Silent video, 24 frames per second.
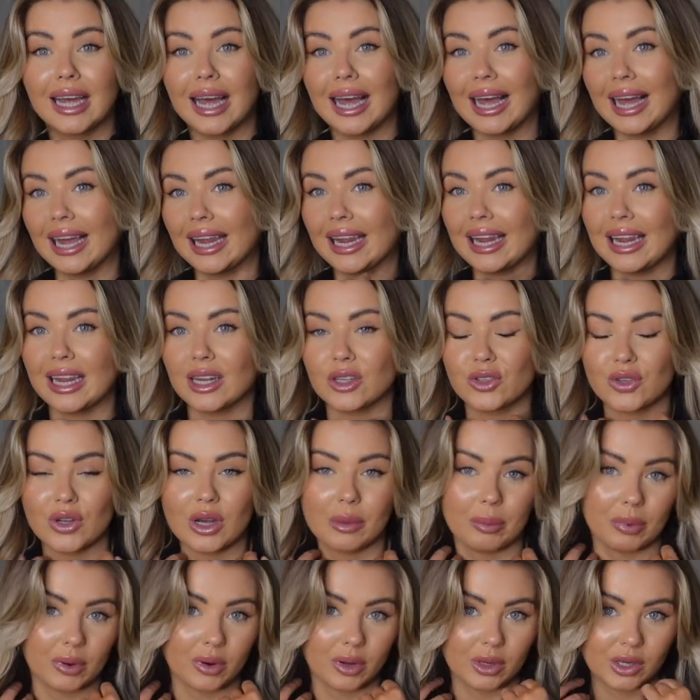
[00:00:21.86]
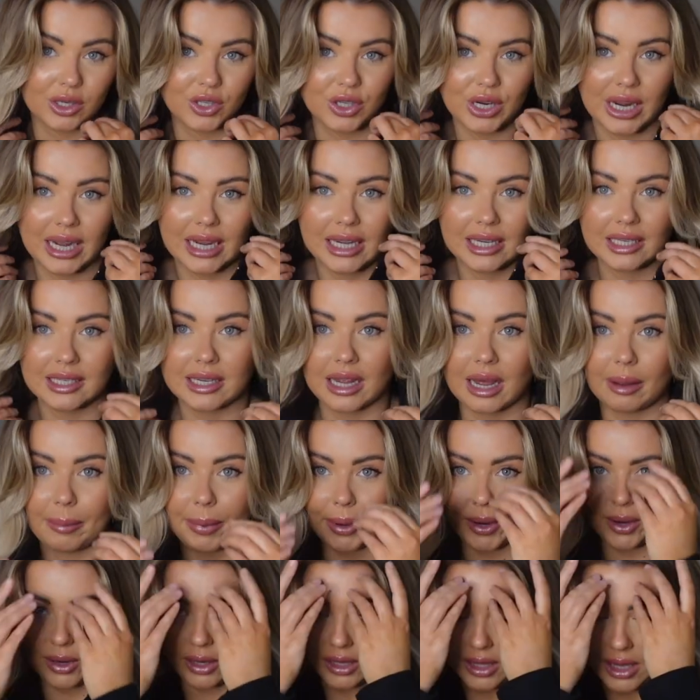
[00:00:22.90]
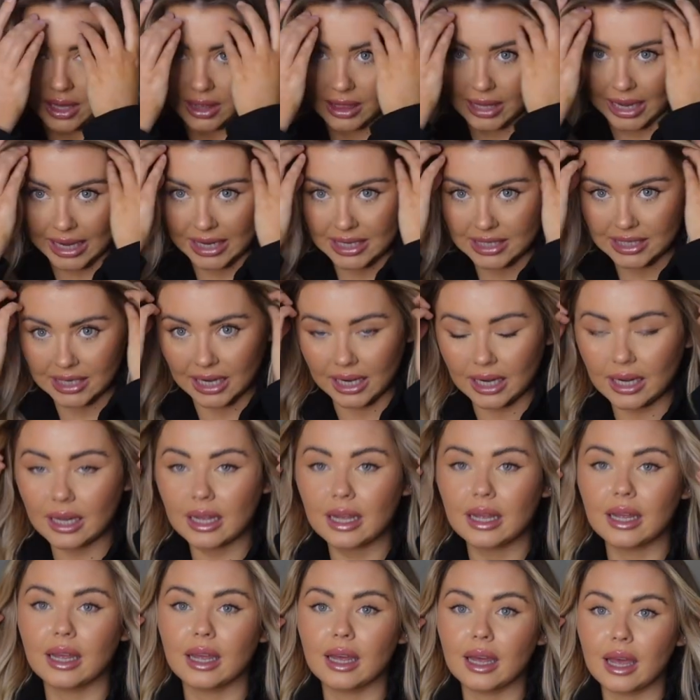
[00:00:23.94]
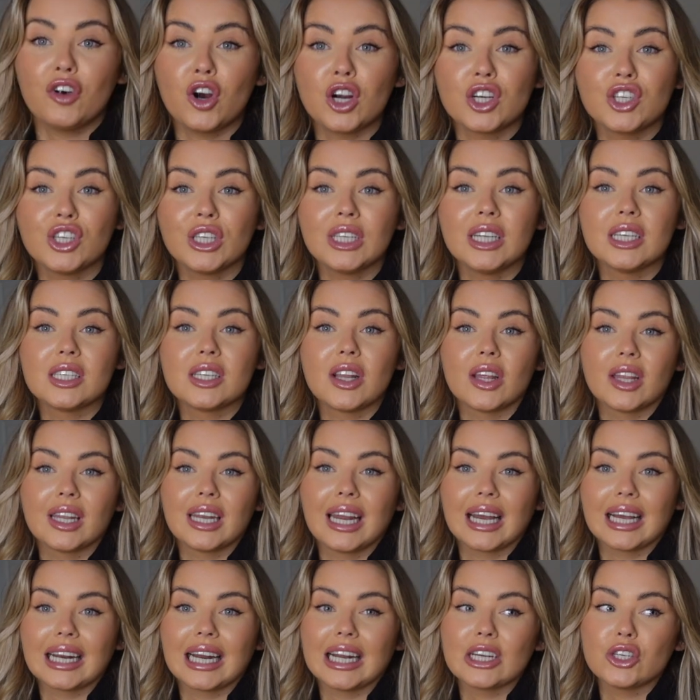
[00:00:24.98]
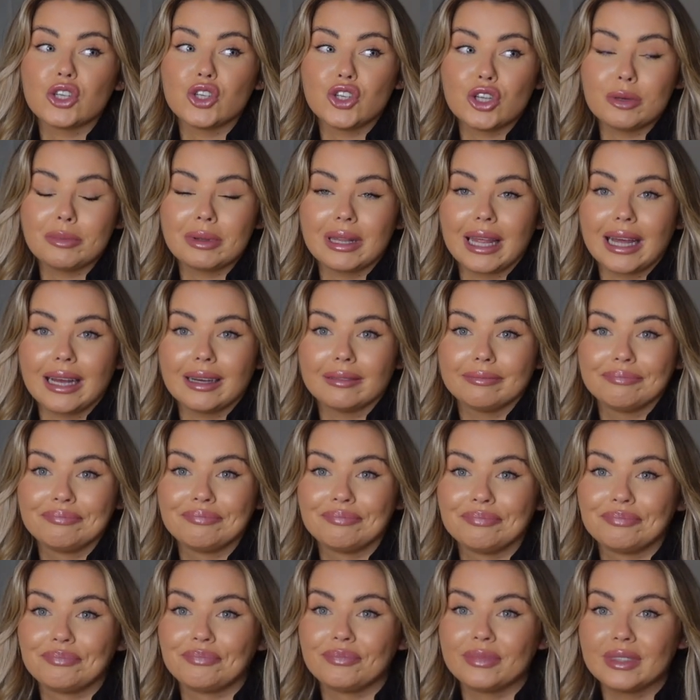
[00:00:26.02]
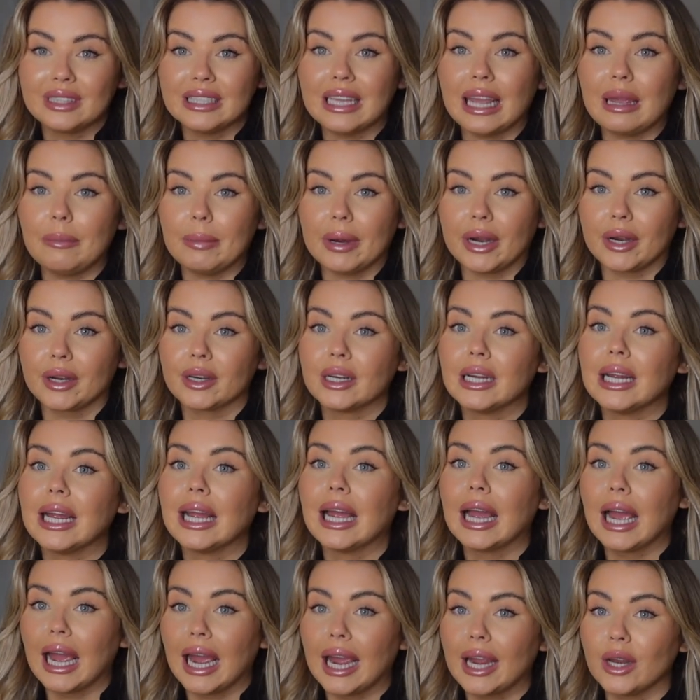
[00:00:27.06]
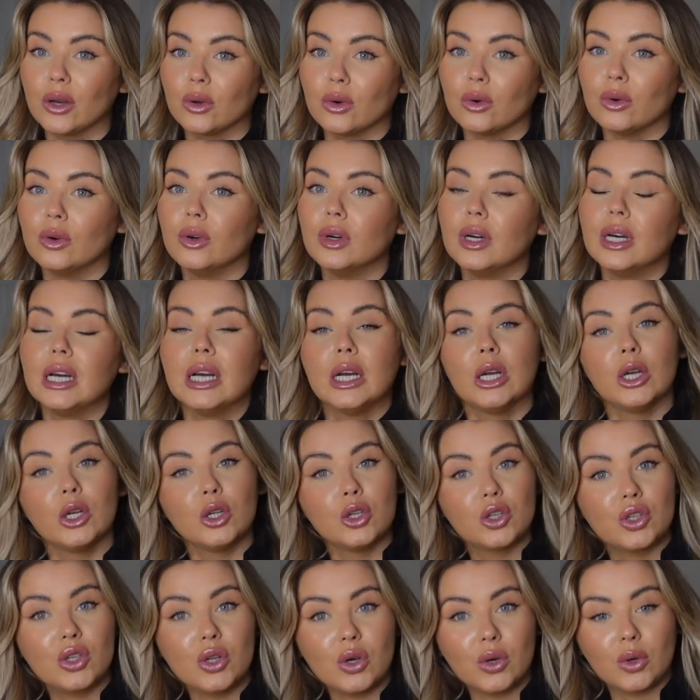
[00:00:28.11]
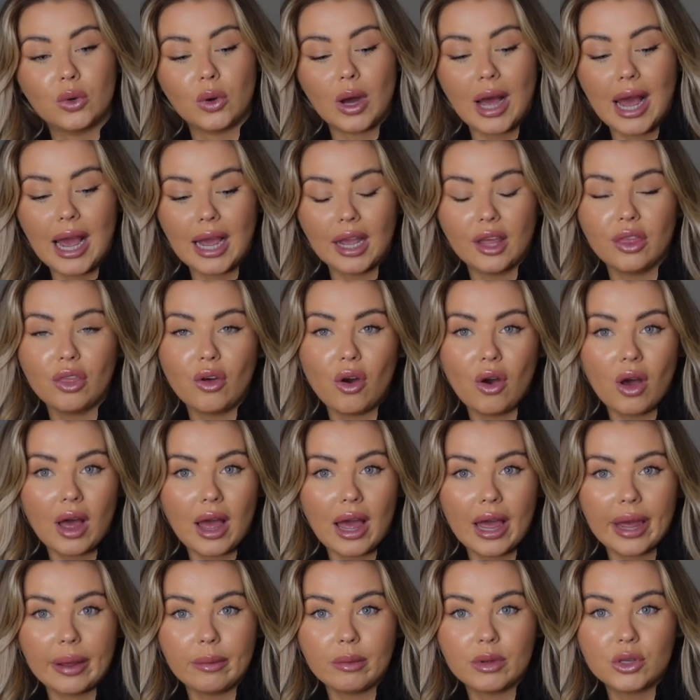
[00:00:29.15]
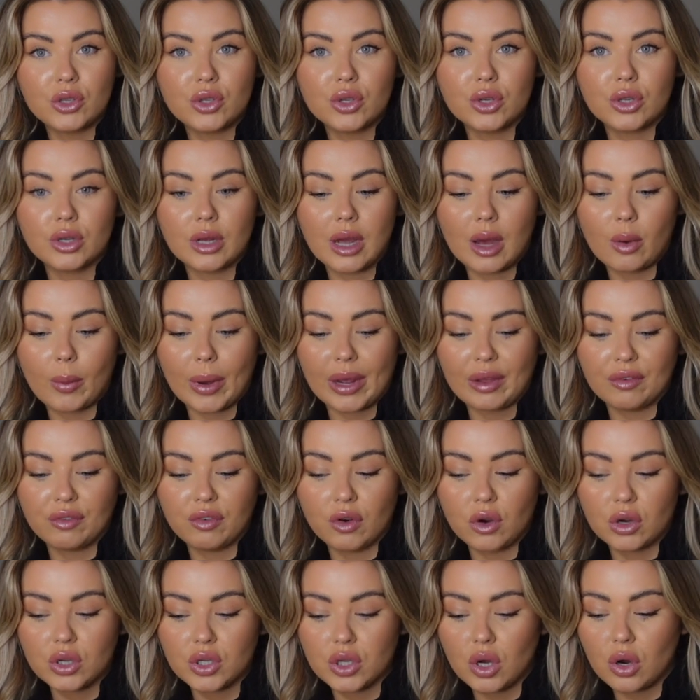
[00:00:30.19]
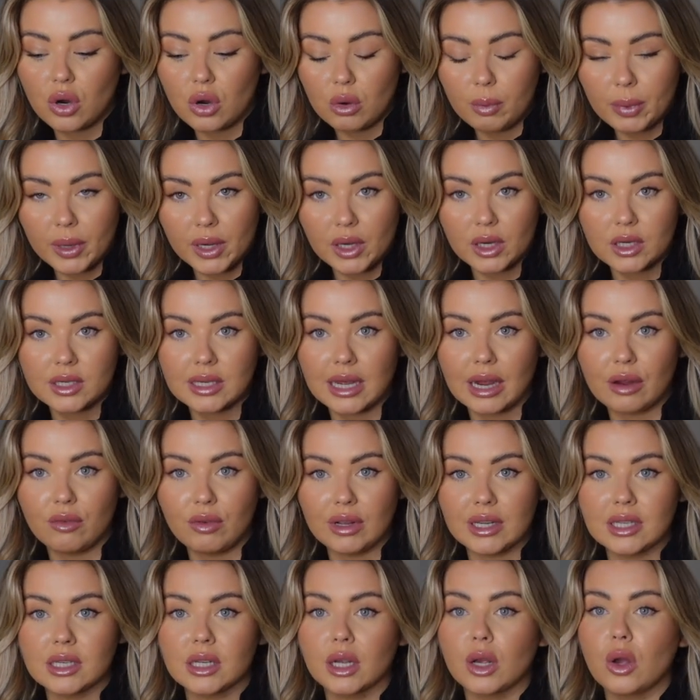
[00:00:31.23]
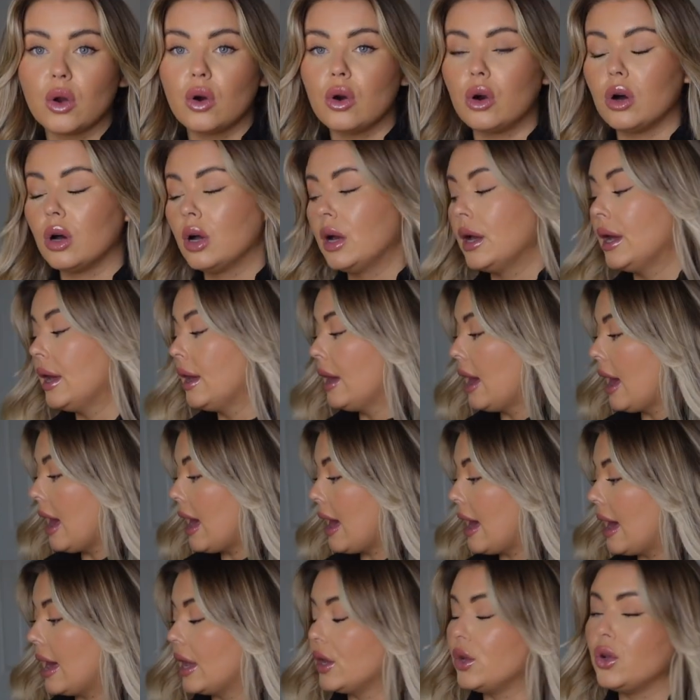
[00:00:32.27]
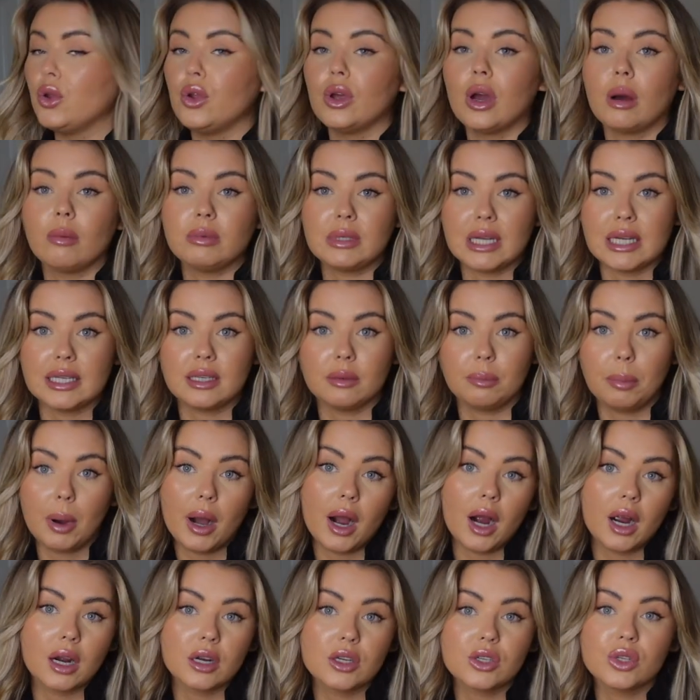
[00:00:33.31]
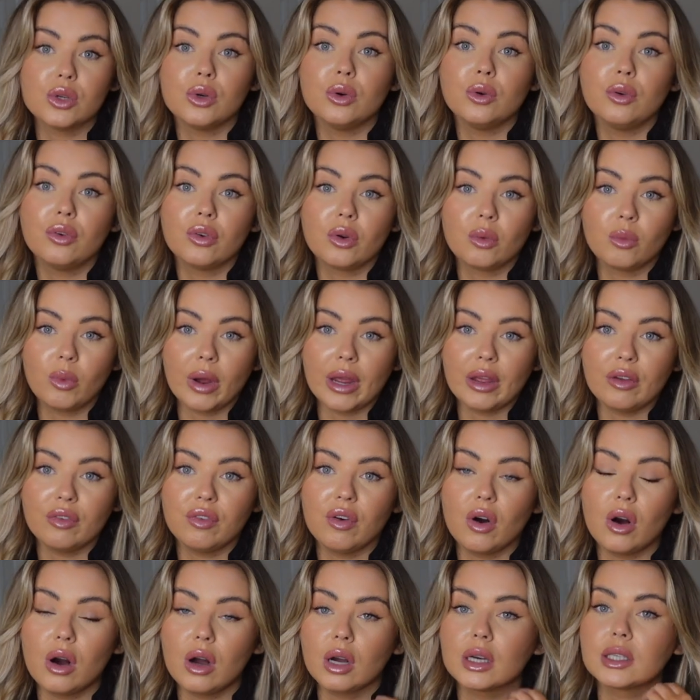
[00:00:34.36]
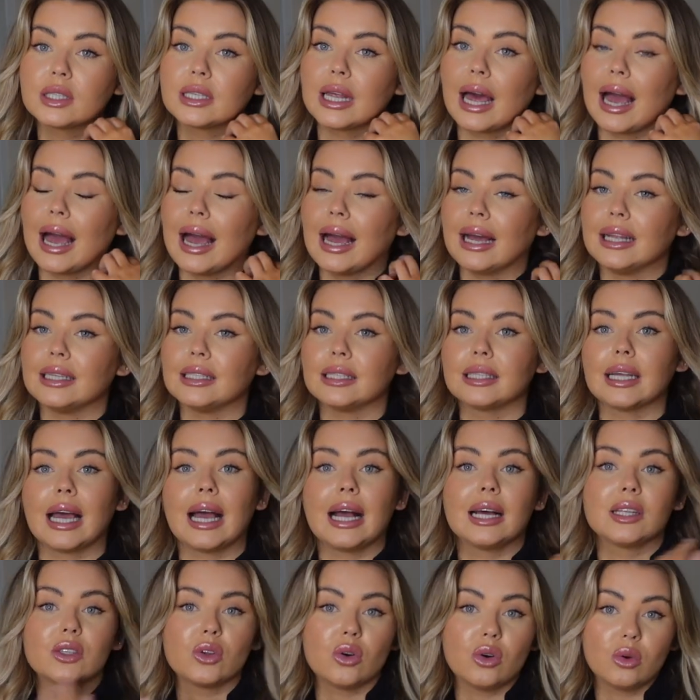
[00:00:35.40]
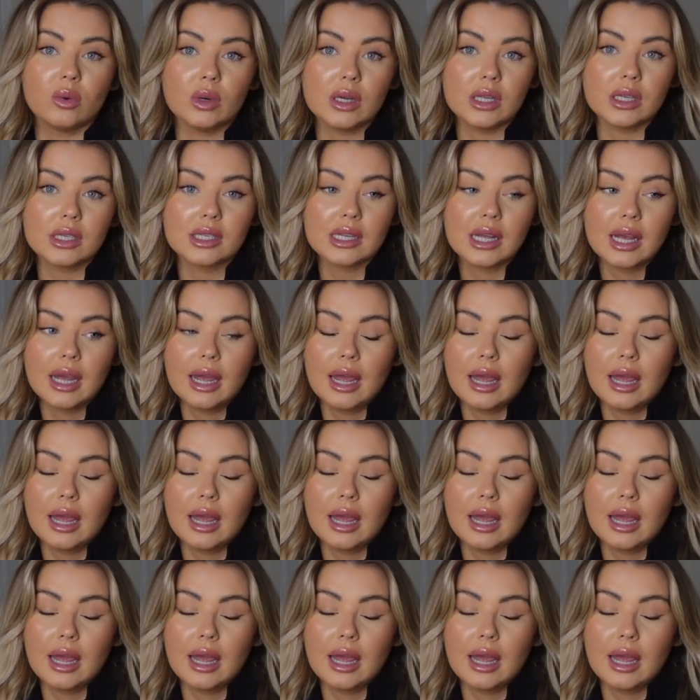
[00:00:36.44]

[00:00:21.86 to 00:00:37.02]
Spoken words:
I do apologise about the lighting. Fortunately, there's nothing I can actually do about that. Nightmare, I know. So I thought I would do a Whitefox haul because I recently got a new updated parcel from Whitefox, and as always,